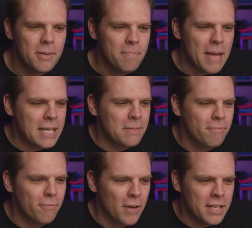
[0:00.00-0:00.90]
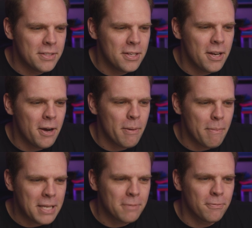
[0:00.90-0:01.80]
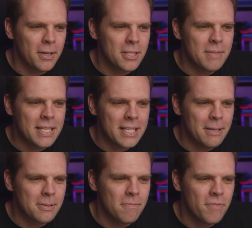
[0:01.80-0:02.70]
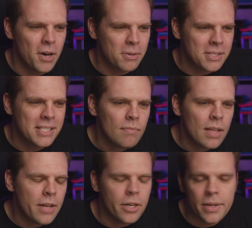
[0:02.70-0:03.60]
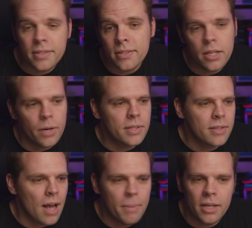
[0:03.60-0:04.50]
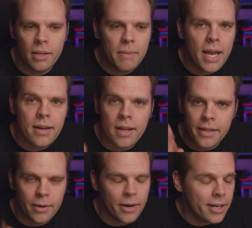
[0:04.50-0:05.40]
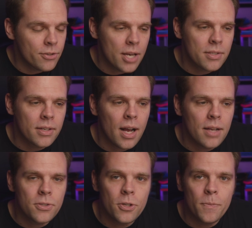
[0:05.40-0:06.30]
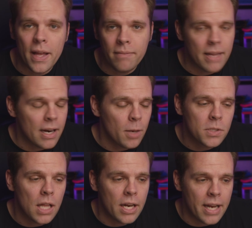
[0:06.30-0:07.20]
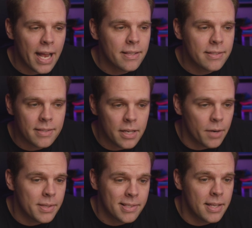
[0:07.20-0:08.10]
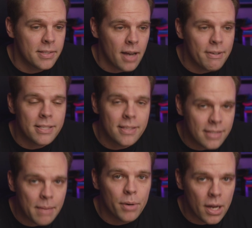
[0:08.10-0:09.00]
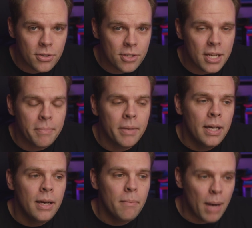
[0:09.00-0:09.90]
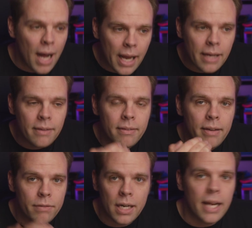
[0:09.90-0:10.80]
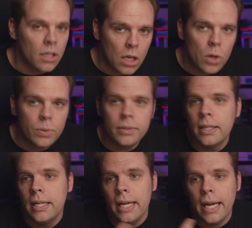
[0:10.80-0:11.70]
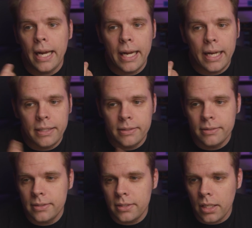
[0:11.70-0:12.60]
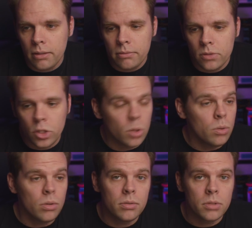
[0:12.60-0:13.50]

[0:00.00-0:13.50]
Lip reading: to make some friends. By make some friends, I mean kill some folks. And it's competently made. You got that great Jason costume. That helps a lot. It had it's obviously the same production team behind Never Hike Alone, and cool.